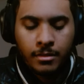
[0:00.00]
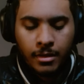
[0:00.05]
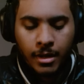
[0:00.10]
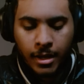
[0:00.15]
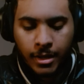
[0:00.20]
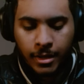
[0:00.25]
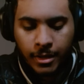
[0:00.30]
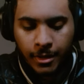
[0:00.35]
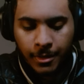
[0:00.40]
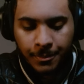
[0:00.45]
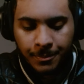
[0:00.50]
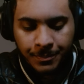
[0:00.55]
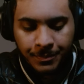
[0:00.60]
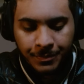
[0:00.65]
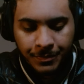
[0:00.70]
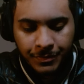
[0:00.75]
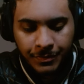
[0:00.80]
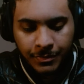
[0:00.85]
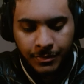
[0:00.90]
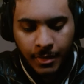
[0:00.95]
Okay.
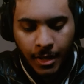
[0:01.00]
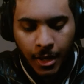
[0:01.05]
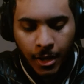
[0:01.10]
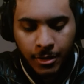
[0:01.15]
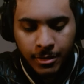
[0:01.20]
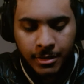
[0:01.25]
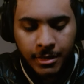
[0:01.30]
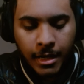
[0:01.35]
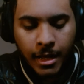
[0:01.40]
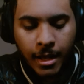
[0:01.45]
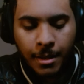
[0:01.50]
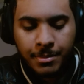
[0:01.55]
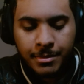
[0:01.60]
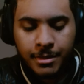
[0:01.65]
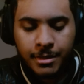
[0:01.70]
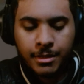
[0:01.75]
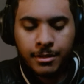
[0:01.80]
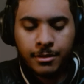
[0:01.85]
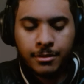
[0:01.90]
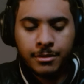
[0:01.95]
I was gonna hop
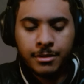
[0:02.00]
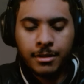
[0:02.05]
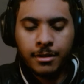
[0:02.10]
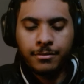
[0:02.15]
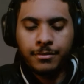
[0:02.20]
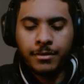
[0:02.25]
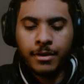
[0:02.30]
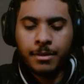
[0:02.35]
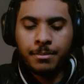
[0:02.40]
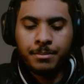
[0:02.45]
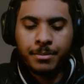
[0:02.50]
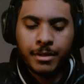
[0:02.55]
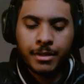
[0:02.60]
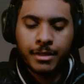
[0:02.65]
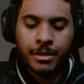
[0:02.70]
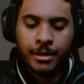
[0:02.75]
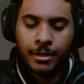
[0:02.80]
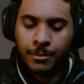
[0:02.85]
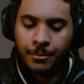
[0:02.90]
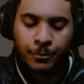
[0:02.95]
into the Gogeta fight, but
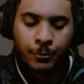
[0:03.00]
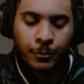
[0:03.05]
you know,